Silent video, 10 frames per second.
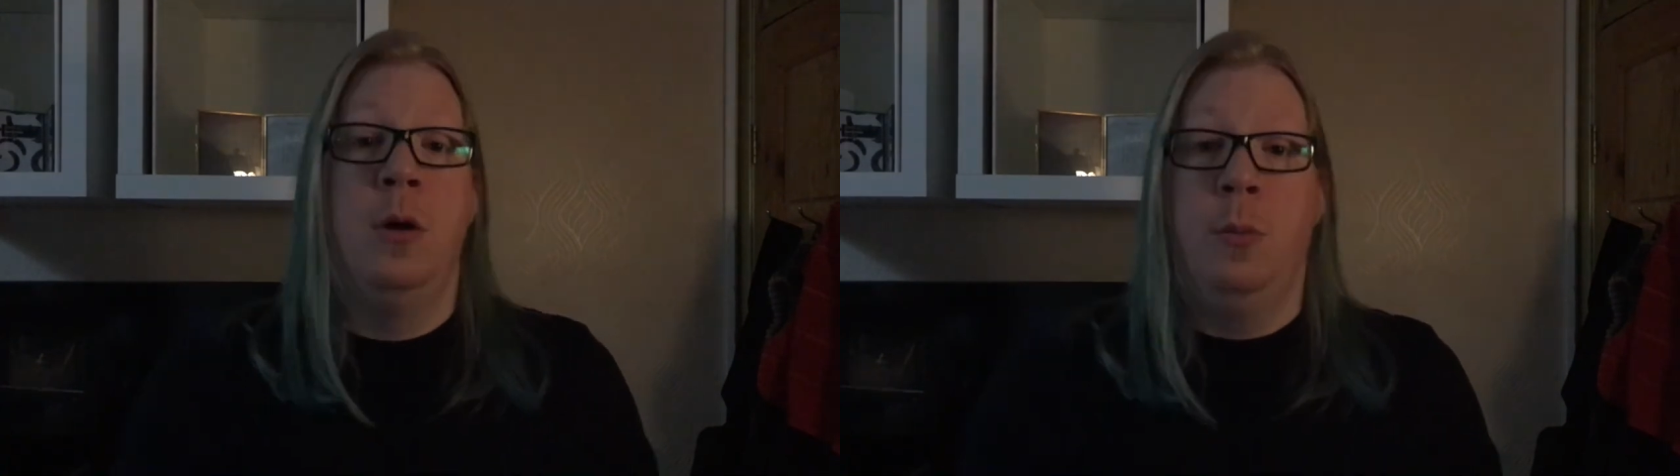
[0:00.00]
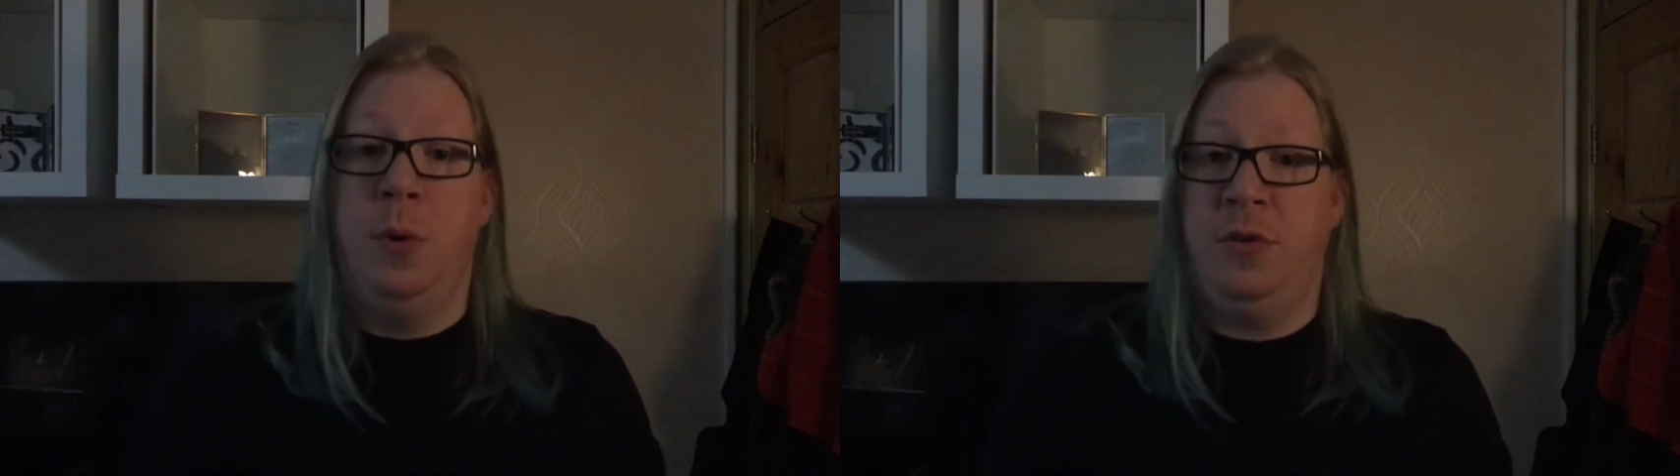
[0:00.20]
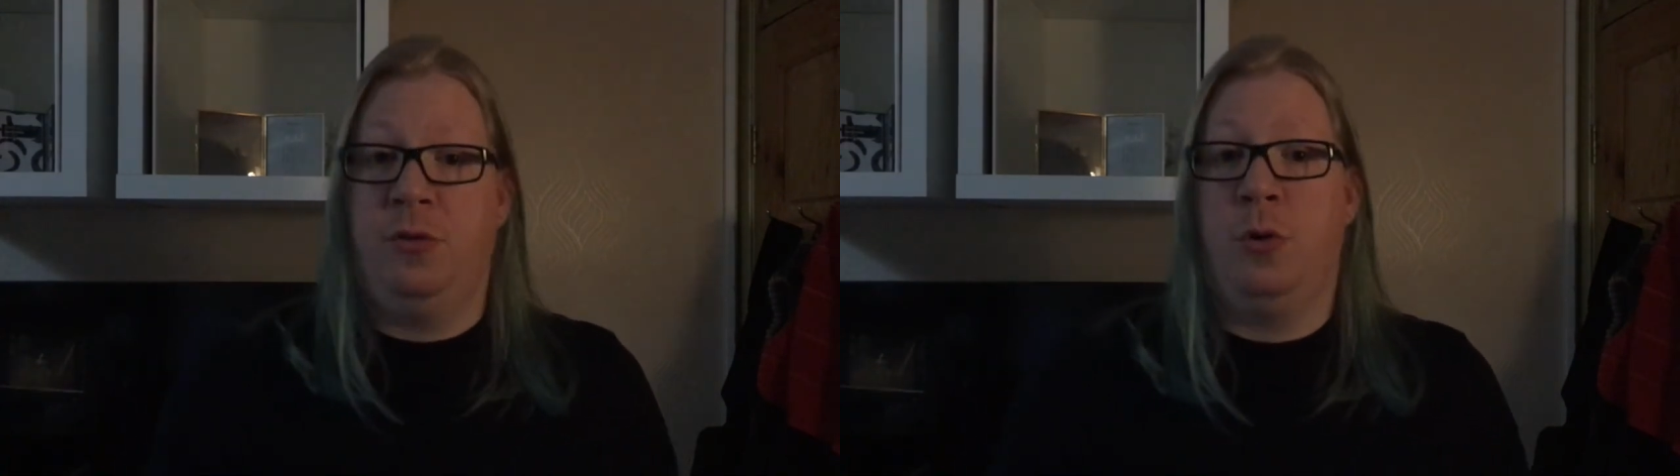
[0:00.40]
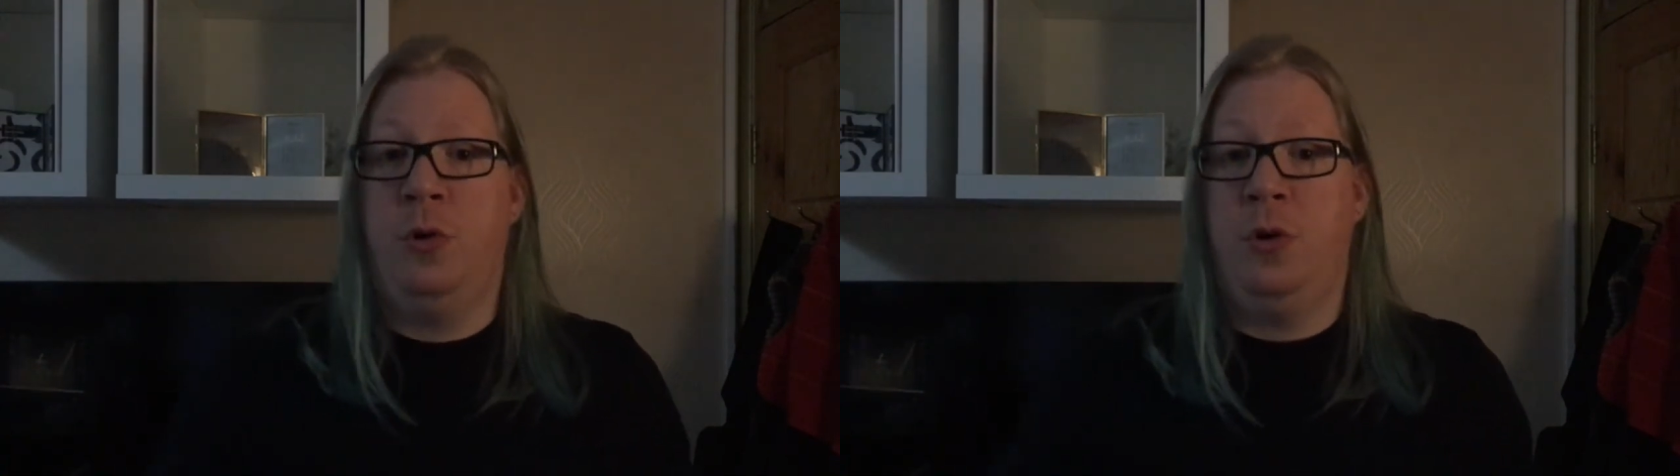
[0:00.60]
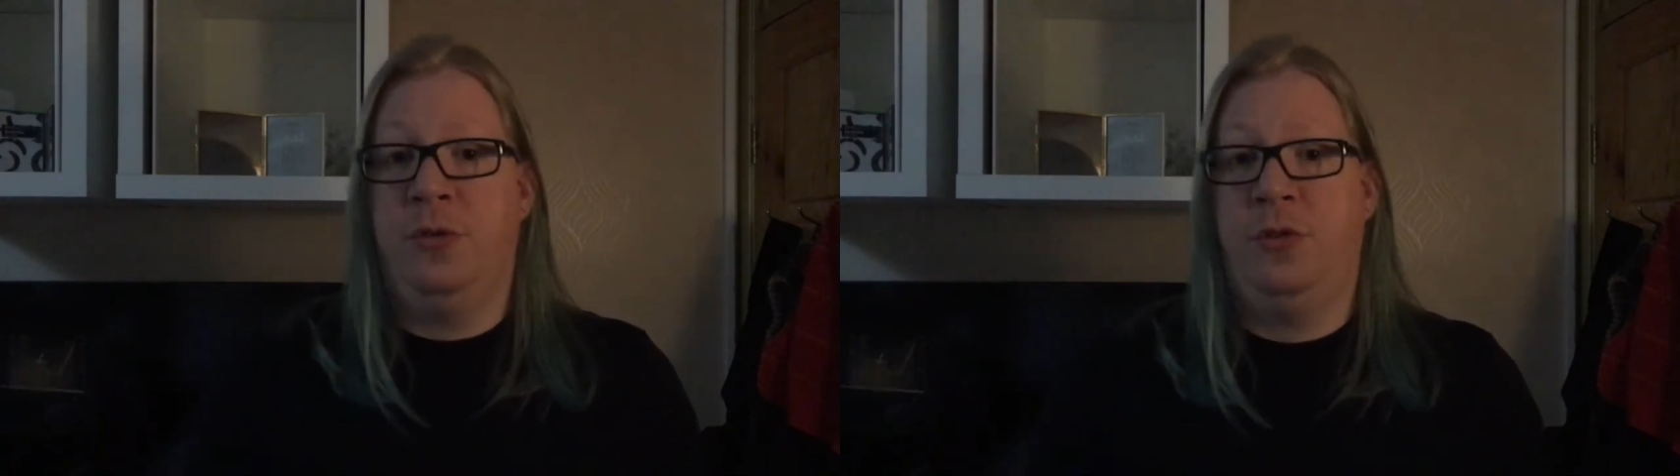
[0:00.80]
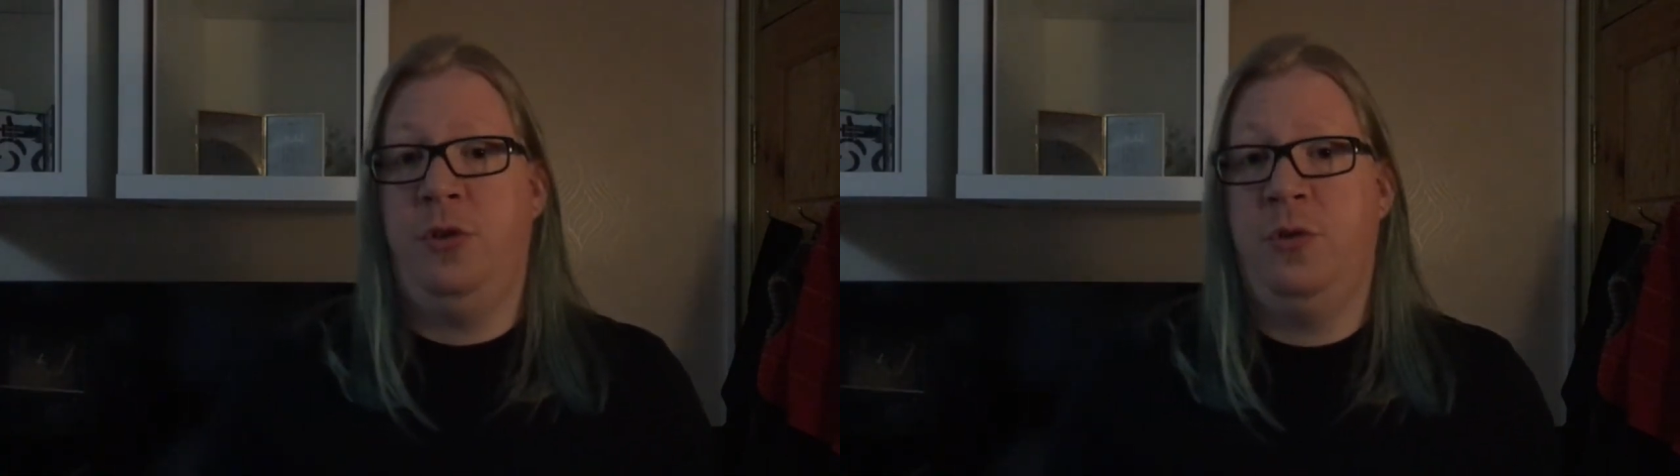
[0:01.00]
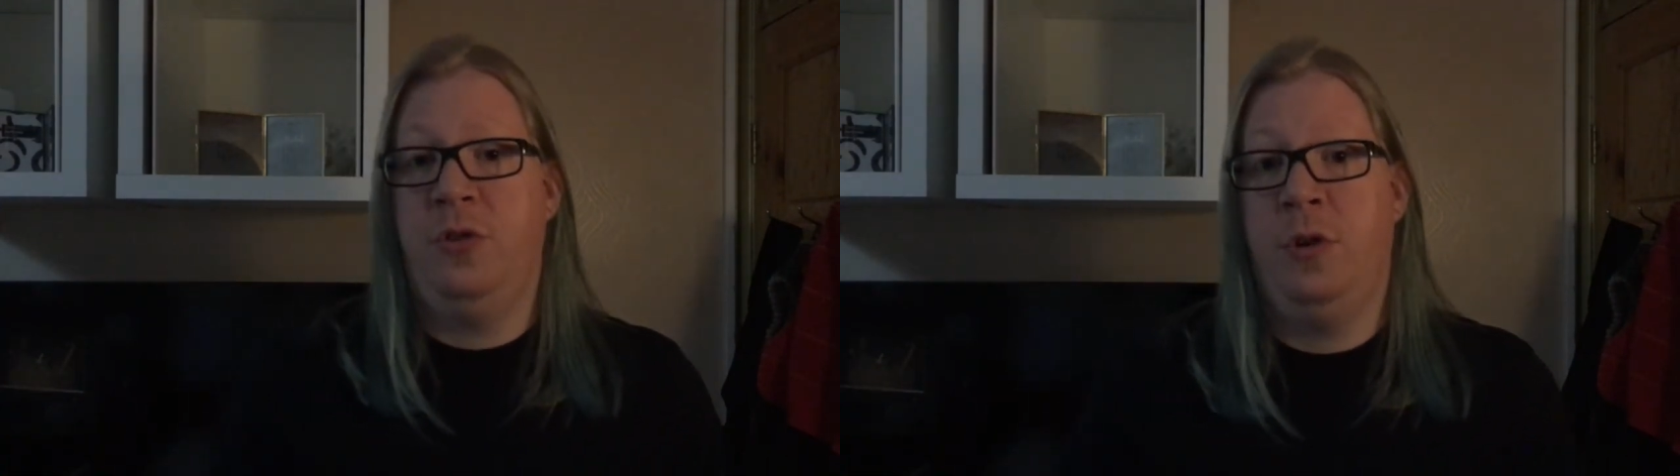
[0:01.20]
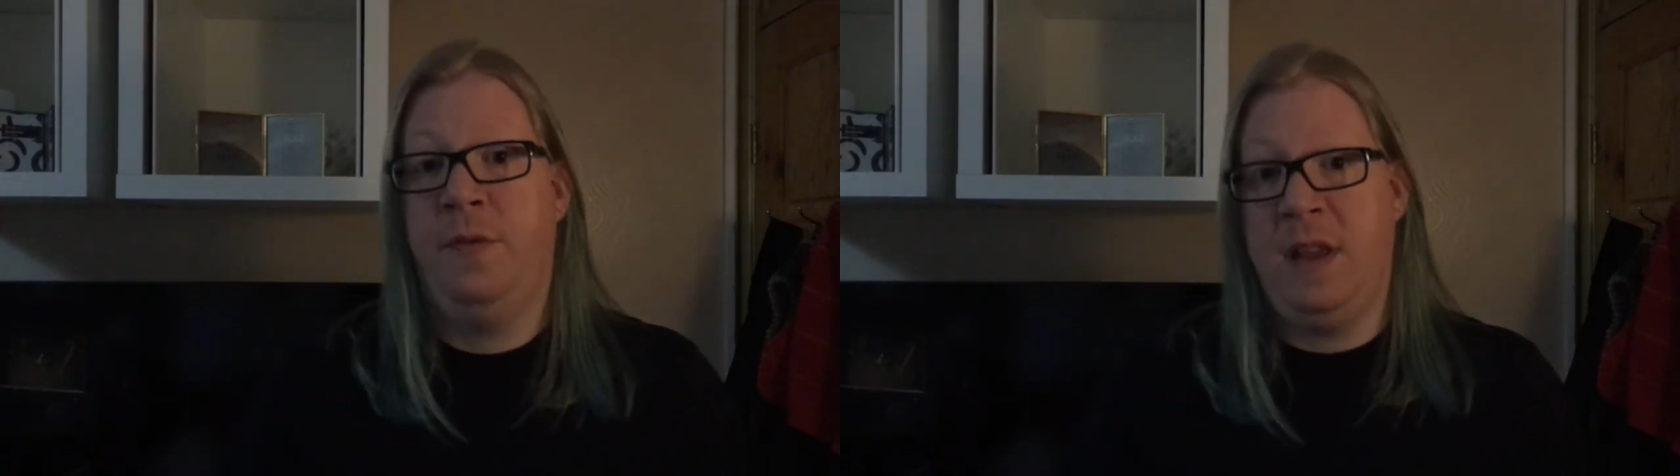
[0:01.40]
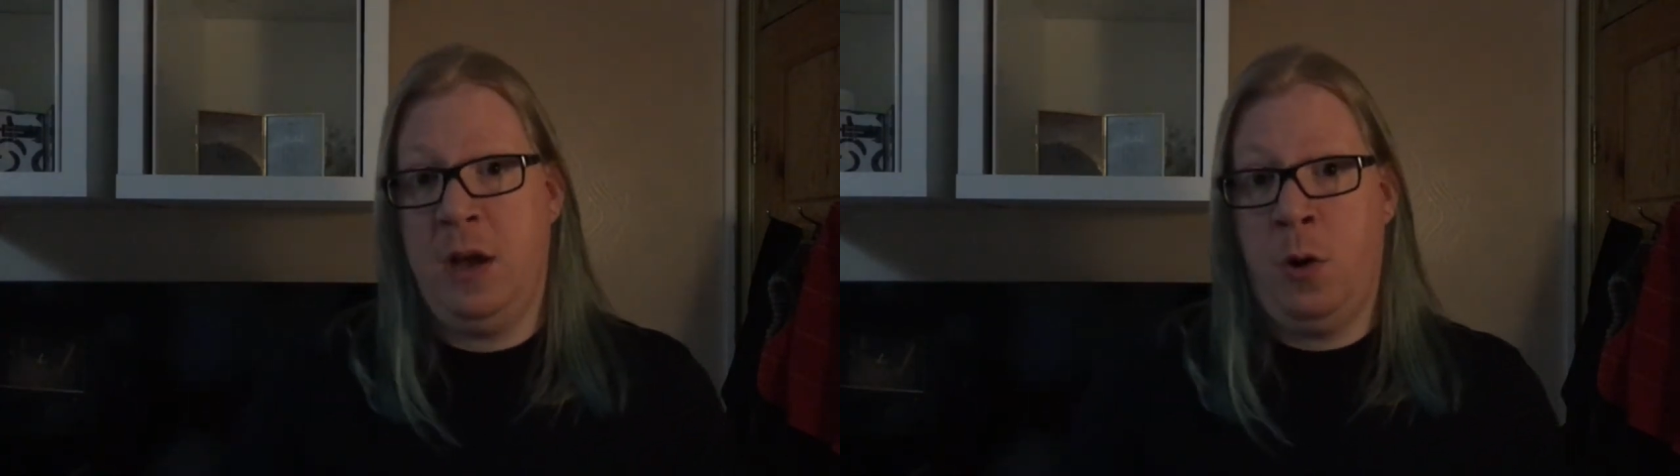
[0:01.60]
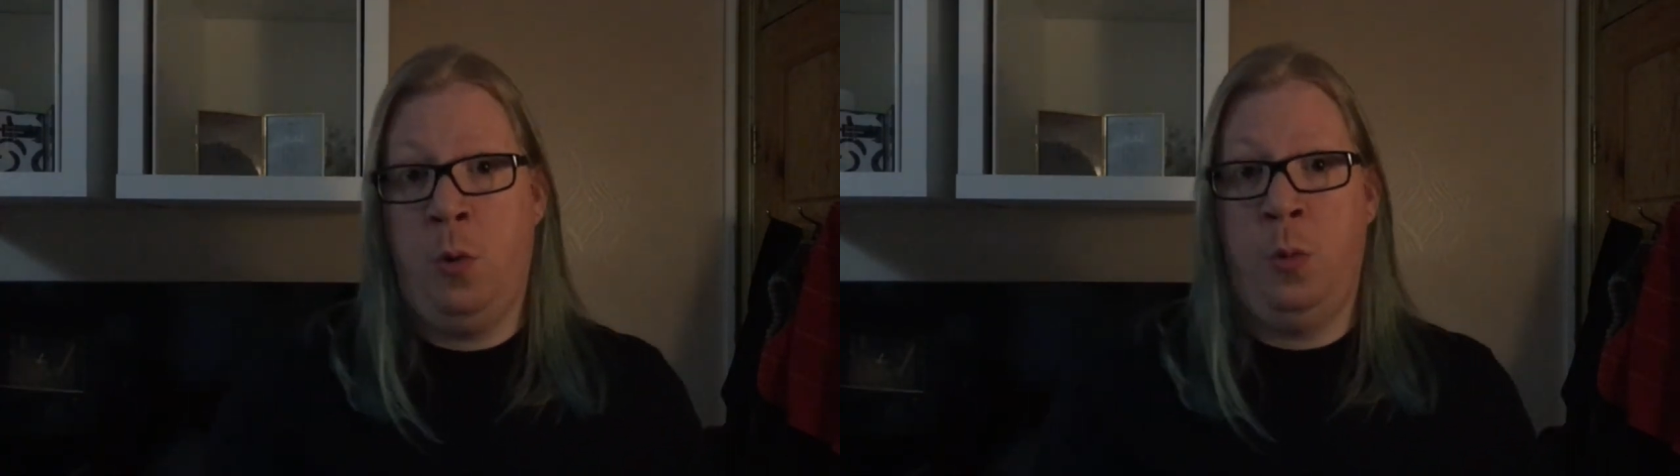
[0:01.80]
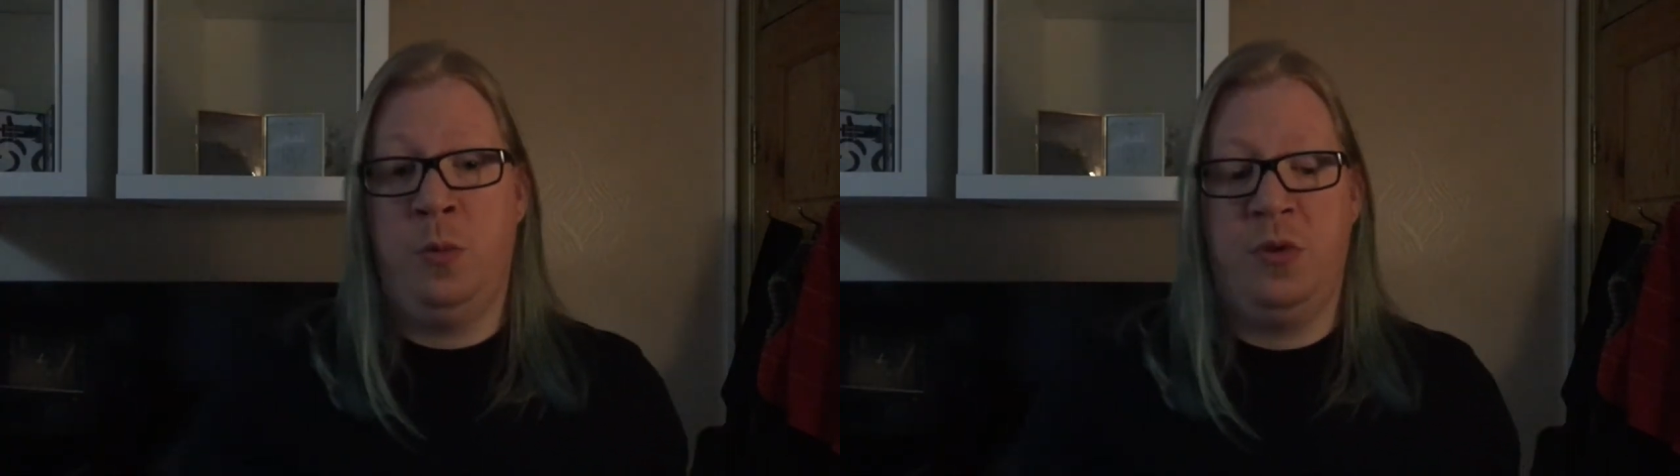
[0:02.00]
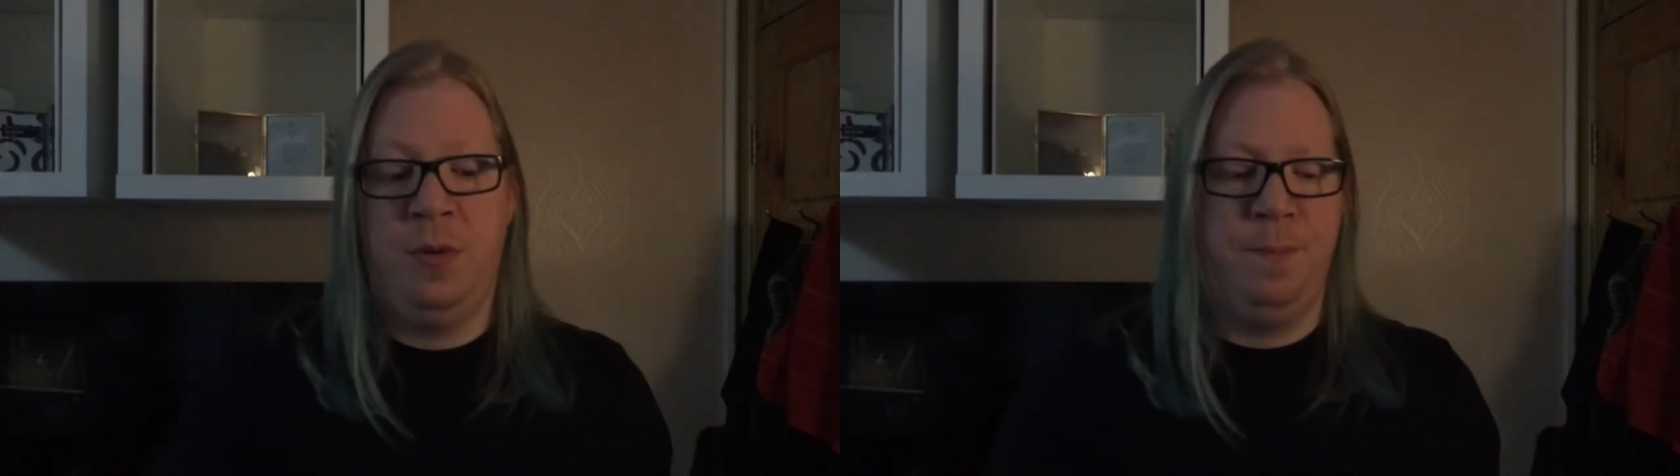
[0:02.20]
with the strong constitution of the old,